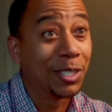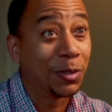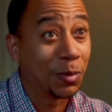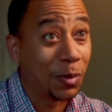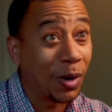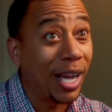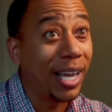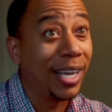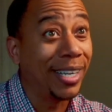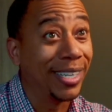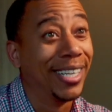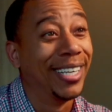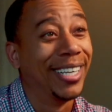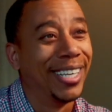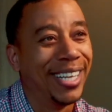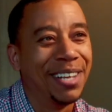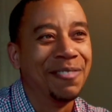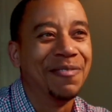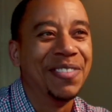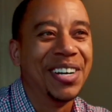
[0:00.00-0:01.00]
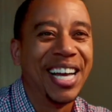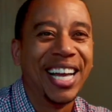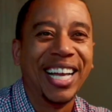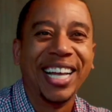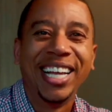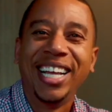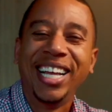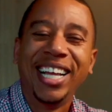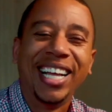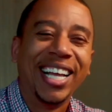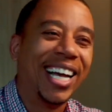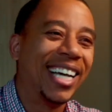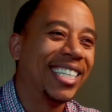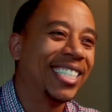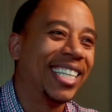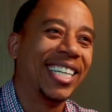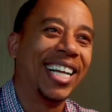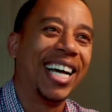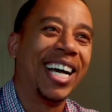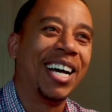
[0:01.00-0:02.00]
She was right. But I
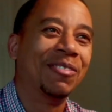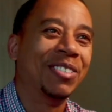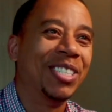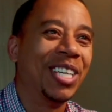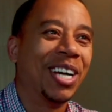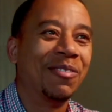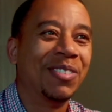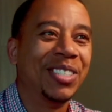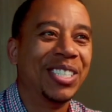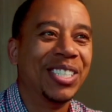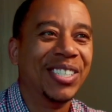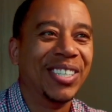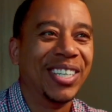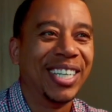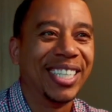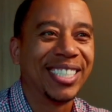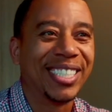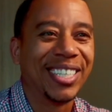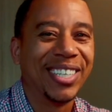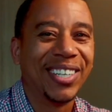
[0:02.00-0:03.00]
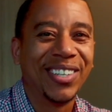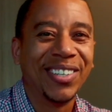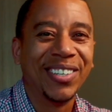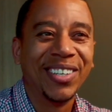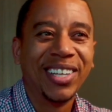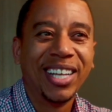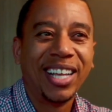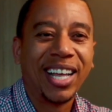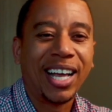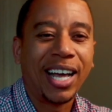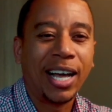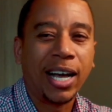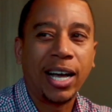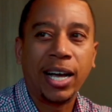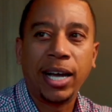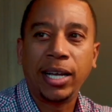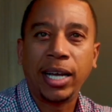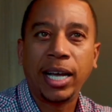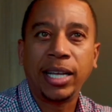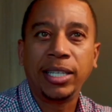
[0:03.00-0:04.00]
was like, nah, I'm gonna do it. So
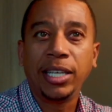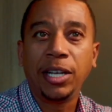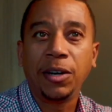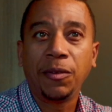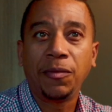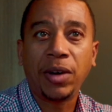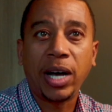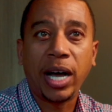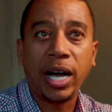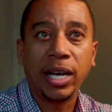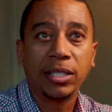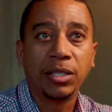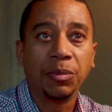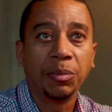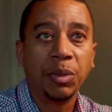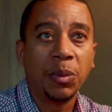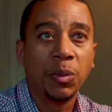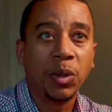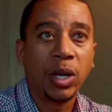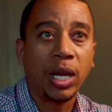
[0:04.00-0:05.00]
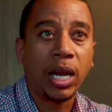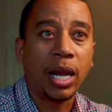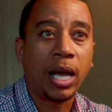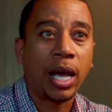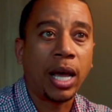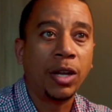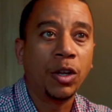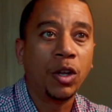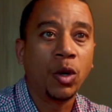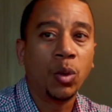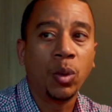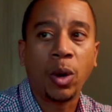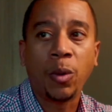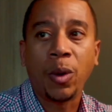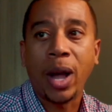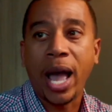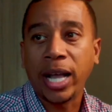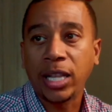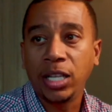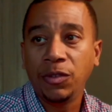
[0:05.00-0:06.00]
I identified some people that I knew that
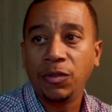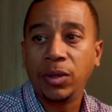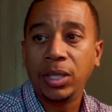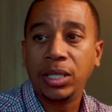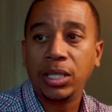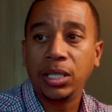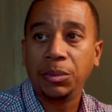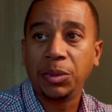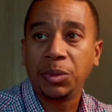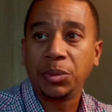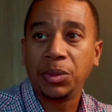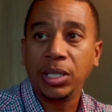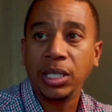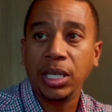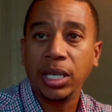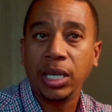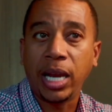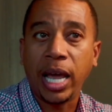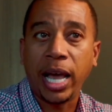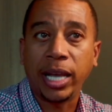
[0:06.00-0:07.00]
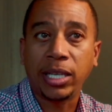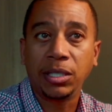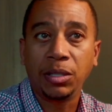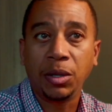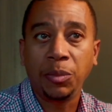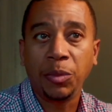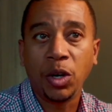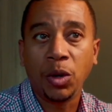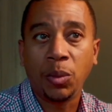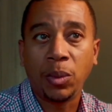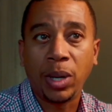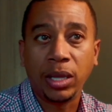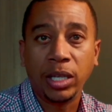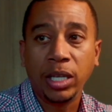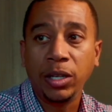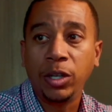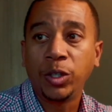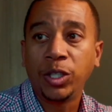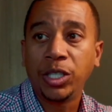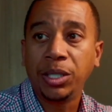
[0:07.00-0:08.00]
were active in CMMC and asked them to be on my
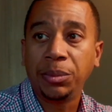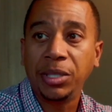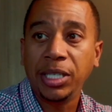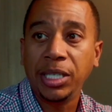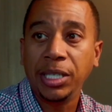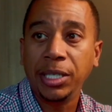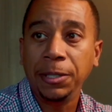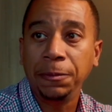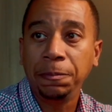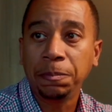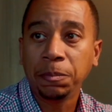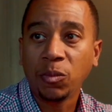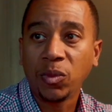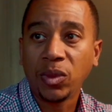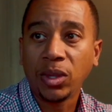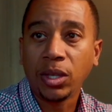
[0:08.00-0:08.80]
leadership team.